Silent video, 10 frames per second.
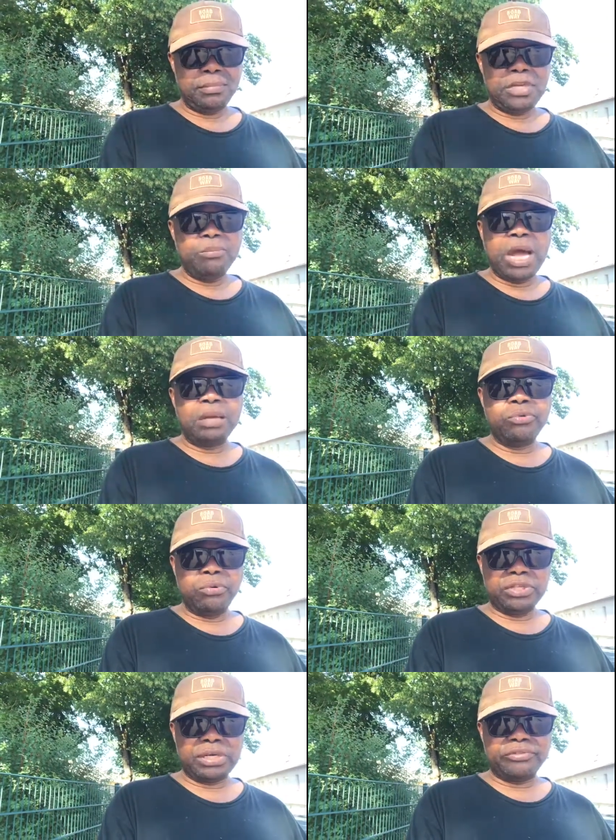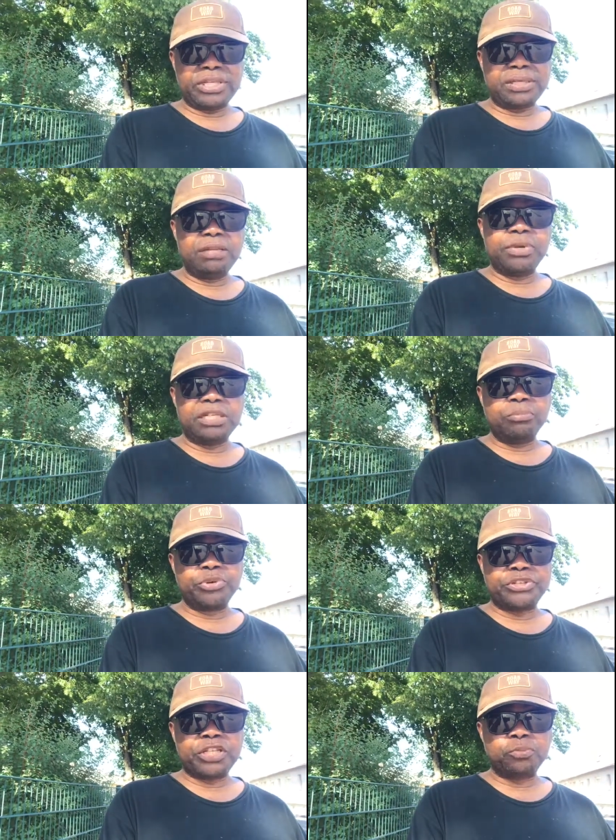a man who was arrested by the
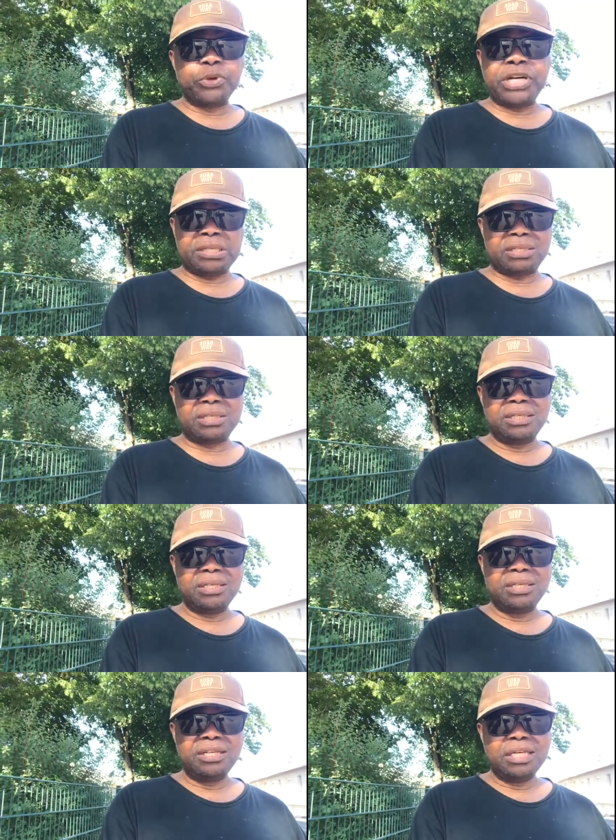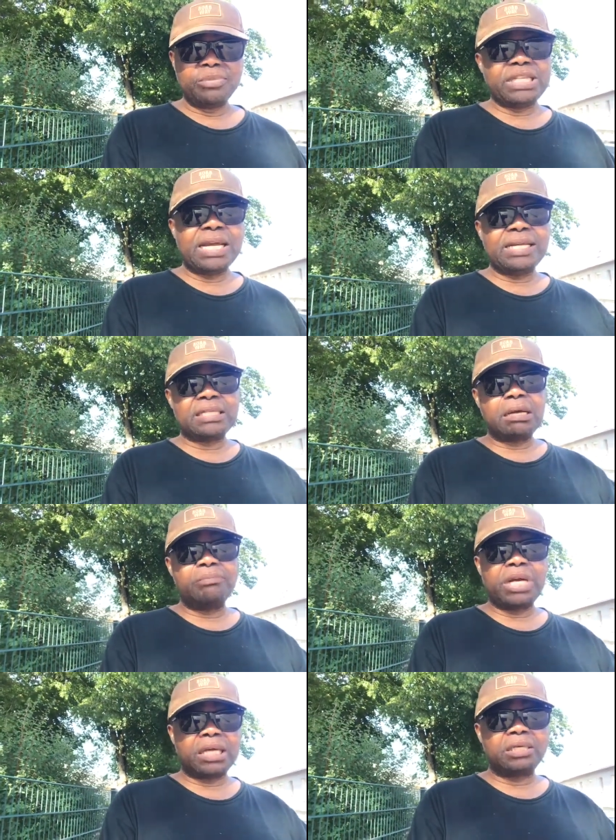British police. But now let's
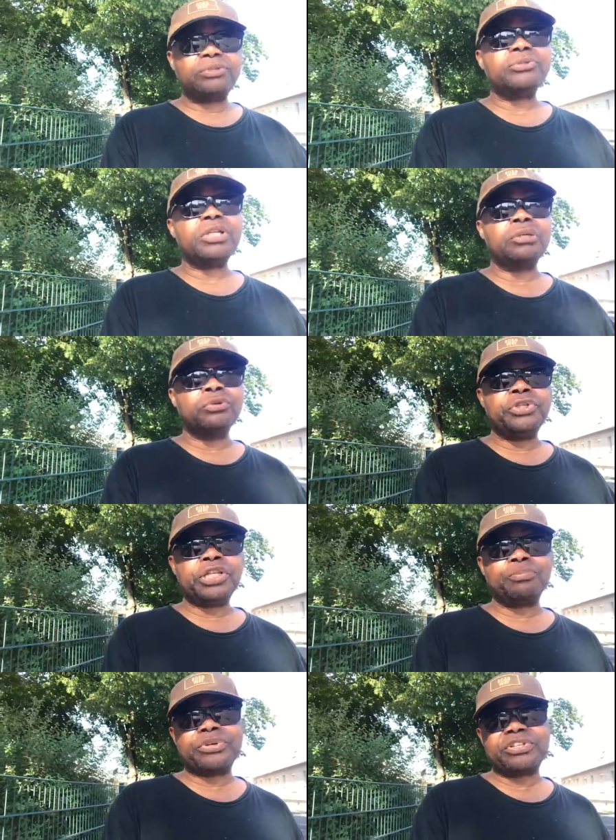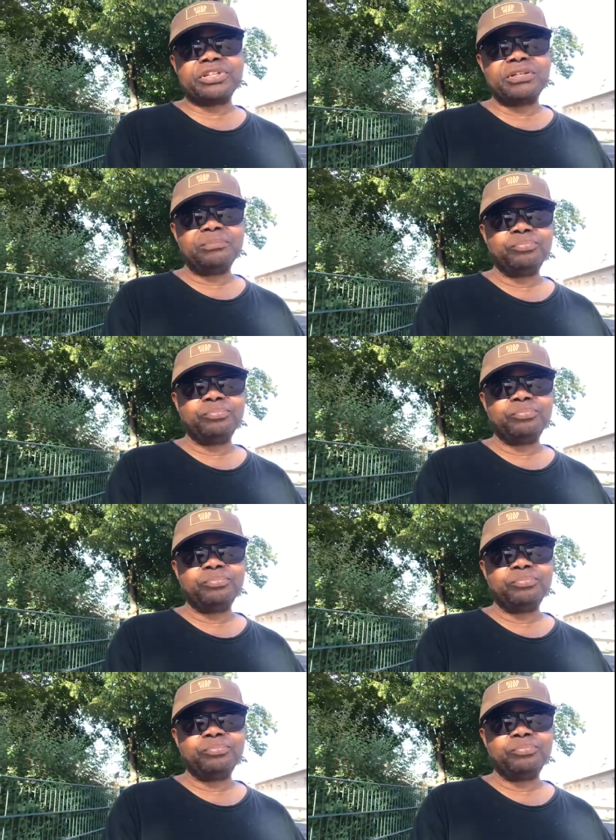come back to the Kuje prison.